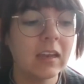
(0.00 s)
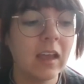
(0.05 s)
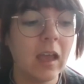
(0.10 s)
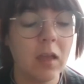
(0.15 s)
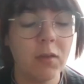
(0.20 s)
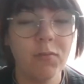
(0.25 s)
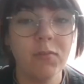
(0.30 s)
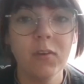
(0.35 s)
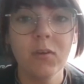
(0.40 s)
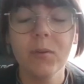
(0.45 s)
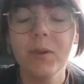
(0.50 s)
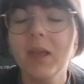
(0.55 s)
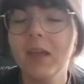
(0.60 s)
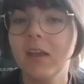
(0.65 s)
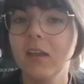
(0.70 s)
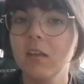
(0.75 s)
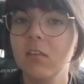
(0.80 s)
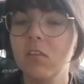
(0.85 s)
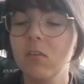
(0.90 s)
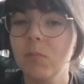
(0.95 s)
I feel
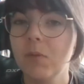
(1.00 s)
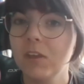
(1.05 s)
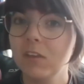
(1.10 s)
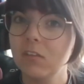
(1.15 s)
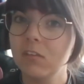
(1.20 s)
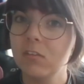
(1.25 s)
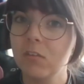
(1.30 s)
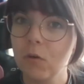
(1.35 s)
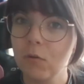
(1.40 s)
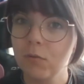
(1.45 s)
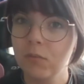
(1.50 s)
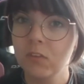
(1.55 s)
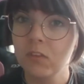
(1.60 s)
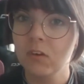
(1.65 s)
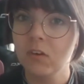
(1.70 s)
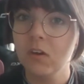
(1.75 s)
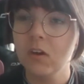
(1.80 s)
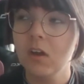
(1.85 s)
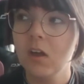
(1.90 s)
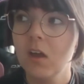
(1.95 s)
like it's a bit
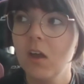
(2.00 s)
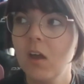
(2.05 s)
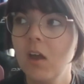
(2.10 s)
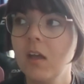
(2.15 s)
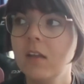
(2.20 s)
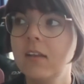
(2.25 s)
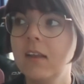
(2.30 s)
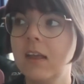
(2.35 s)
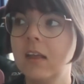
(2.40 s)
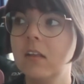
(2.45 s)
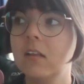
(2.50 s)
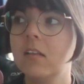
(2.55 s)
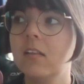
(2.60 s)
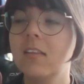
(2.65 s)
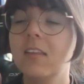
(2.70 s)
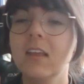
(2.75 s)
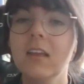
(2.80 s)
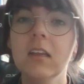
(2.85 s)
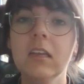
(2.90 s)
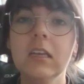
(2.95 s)
softer than
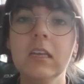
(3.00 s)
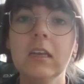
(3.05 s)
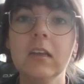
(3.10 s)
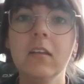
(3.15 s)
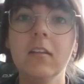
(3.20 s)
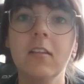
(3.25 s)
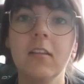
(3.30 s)
Tinde.